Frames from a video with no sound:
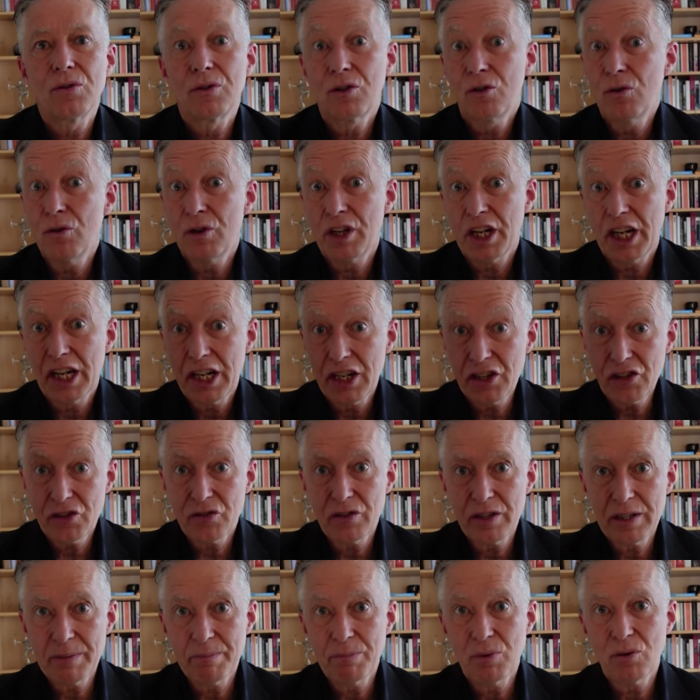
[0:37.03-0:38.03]
good
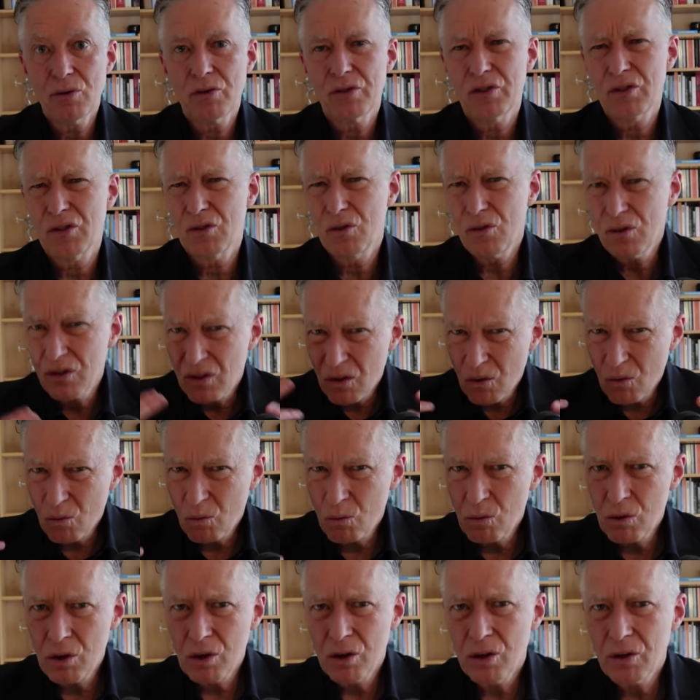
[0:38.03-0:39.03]
history books, good
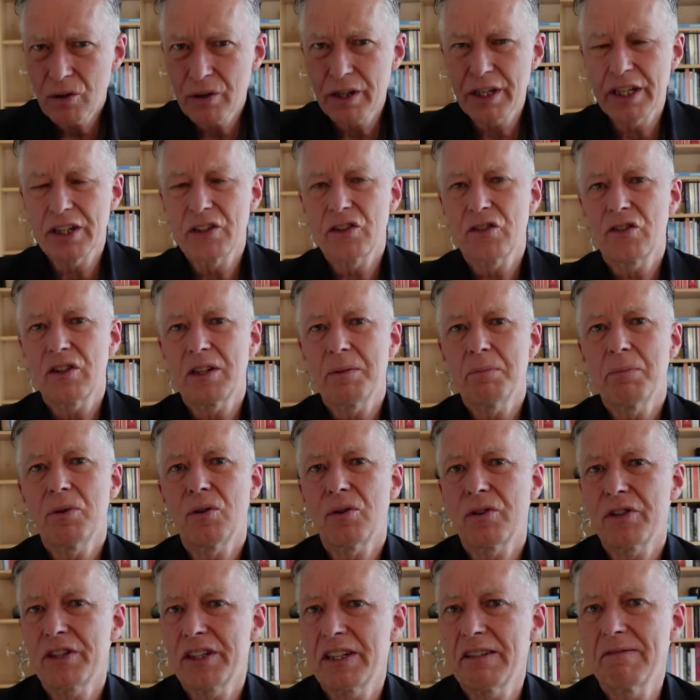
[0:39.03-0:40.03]
world history
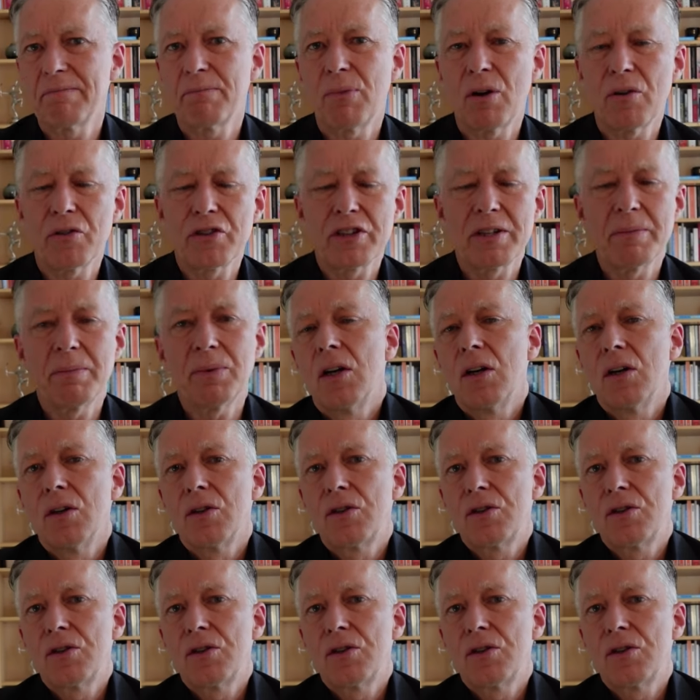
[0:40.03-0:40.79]
books if possible,